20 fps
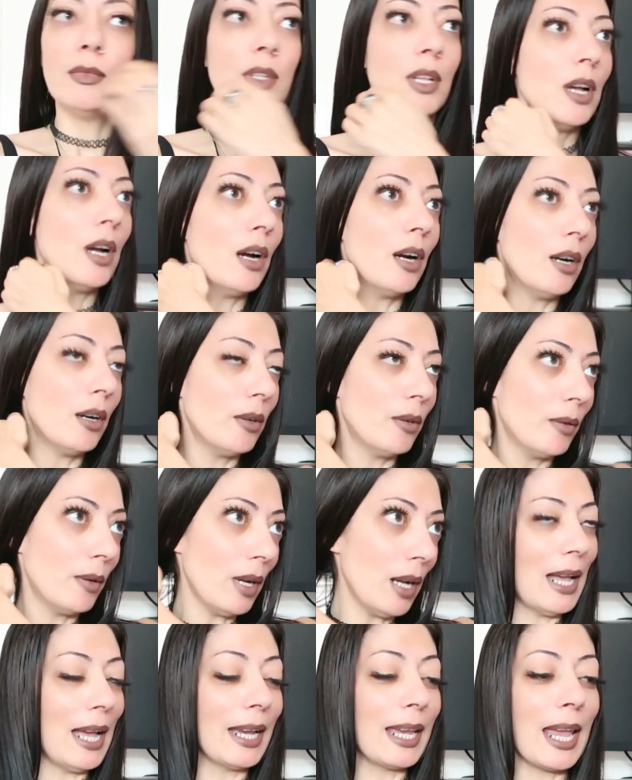
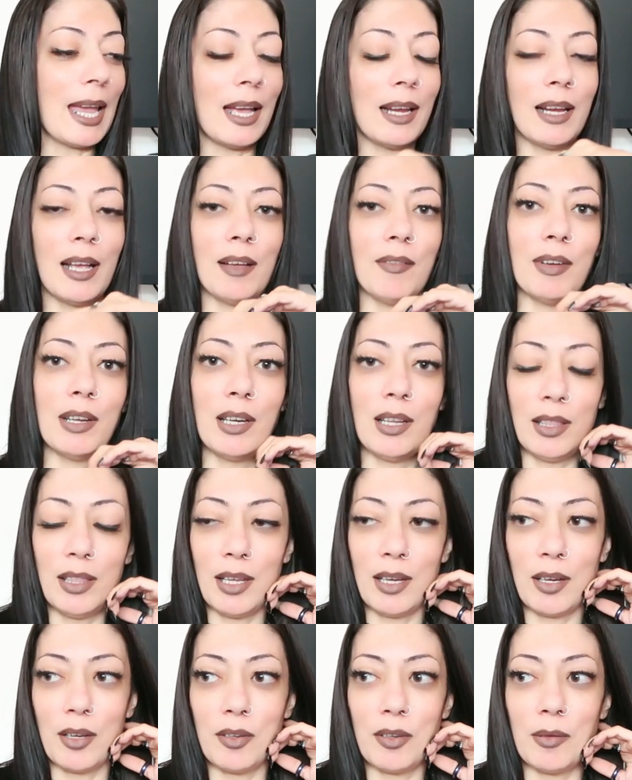No, I can't have
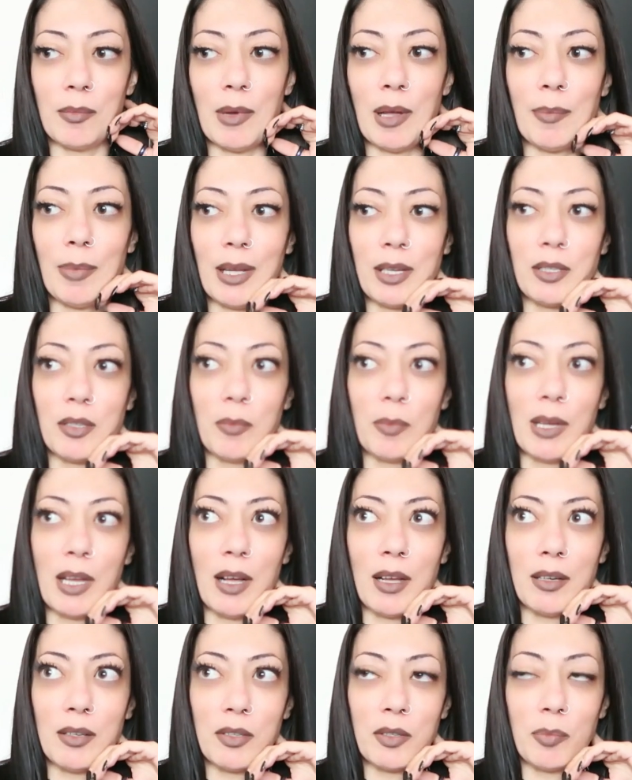anything under my bed, to be
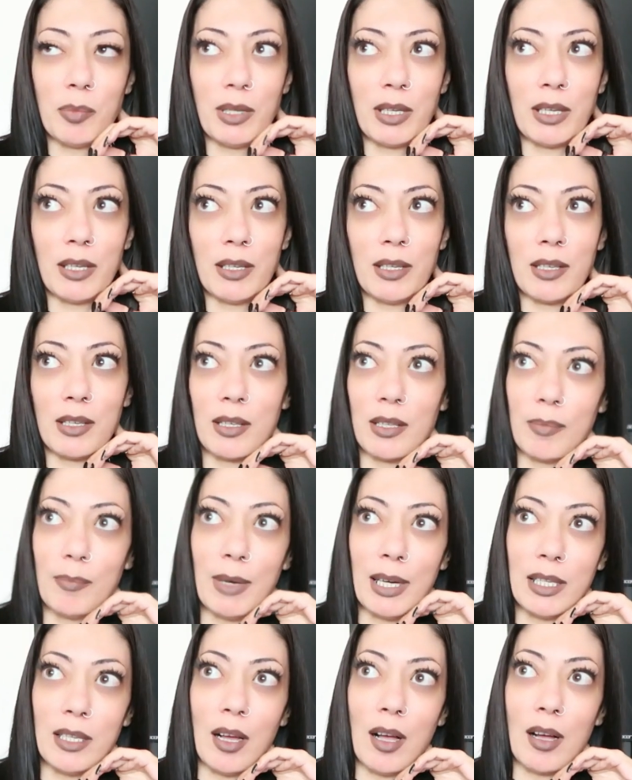honest, because Good.
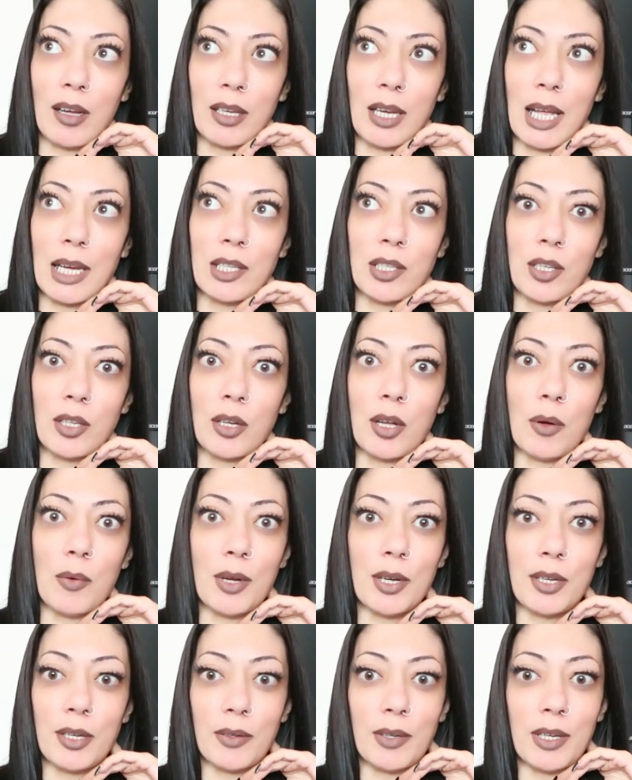my dog likes to go
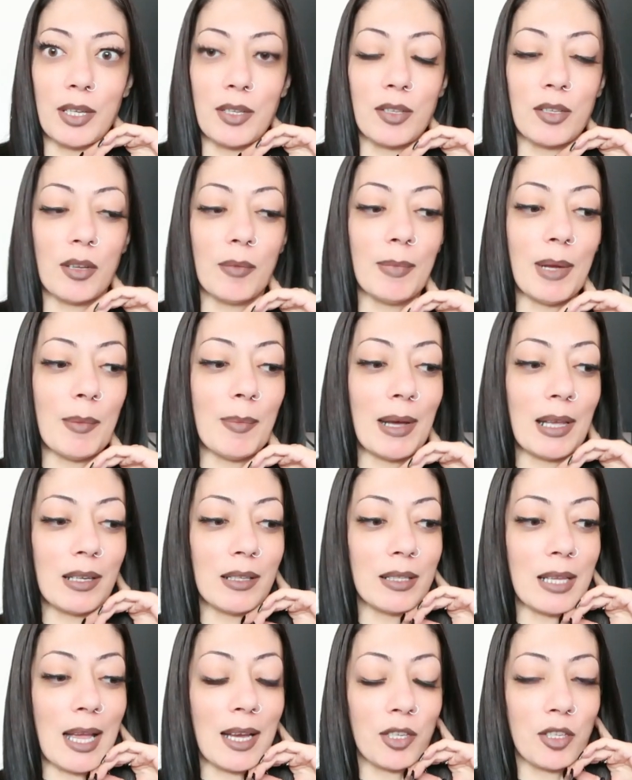under it. So my bed
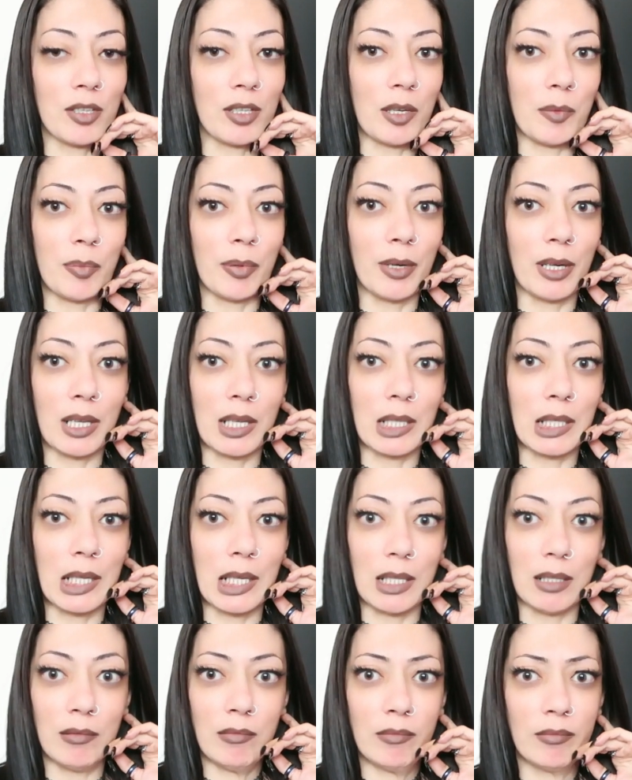is actually Good. pretty
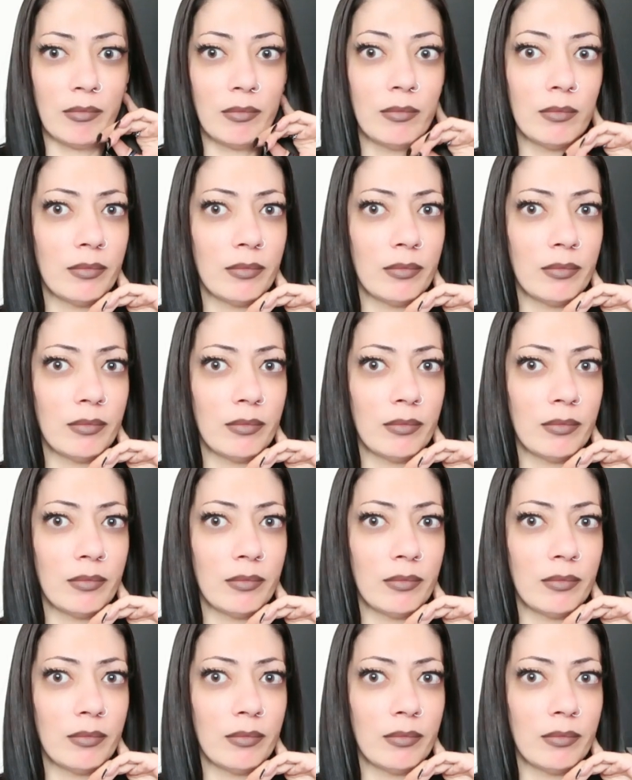clean.